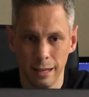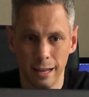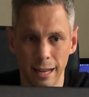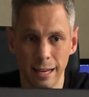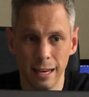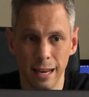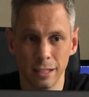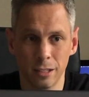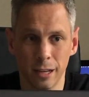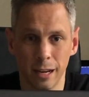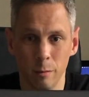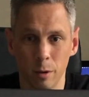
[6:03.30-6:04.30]
in
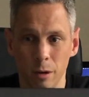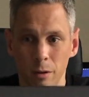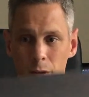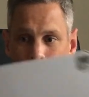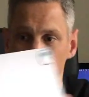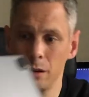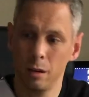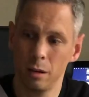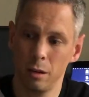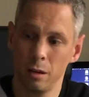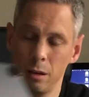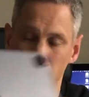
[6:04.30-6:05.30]
landscape mode.
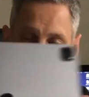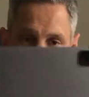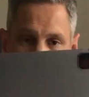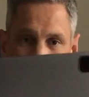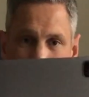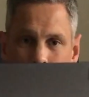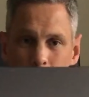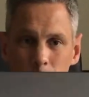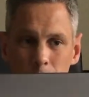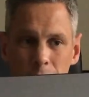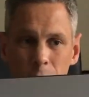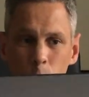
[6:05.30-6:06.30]
Bugs me.
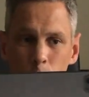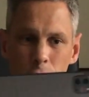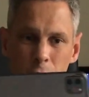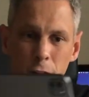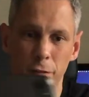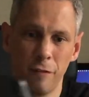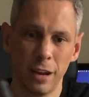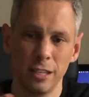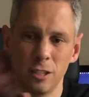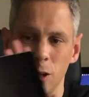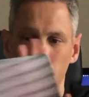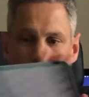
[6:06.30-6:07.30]
And also the
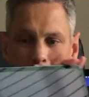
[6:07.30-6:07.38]
FaceTime